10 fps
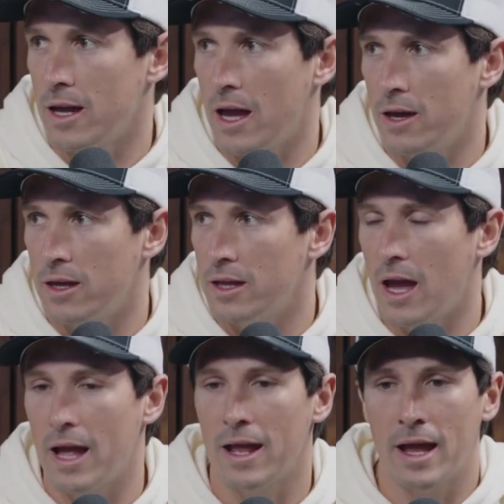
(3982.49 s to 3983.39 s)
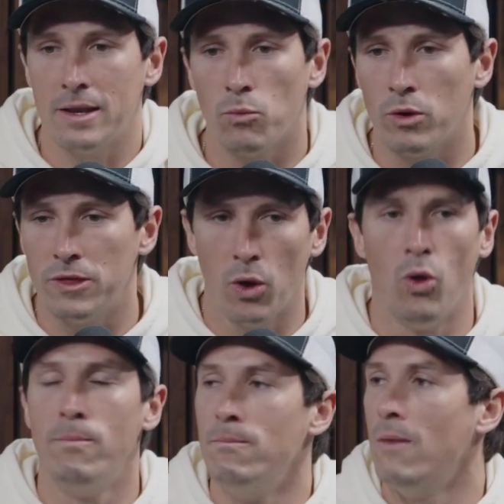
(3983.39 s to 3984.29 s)
and with the
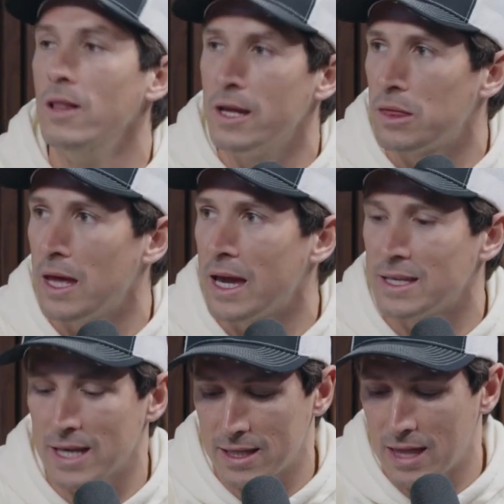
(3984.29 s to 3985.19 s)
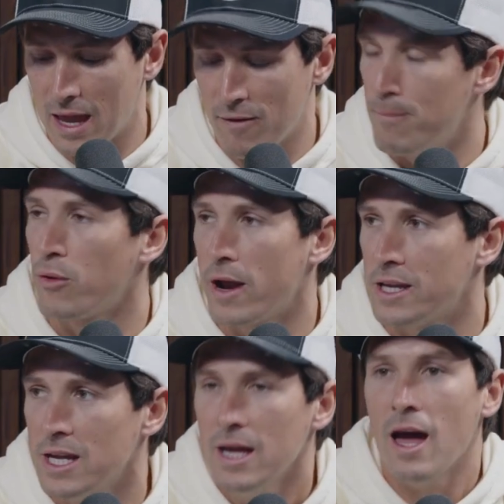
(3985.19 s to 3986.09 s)
whole mullet thing is like they've embraced.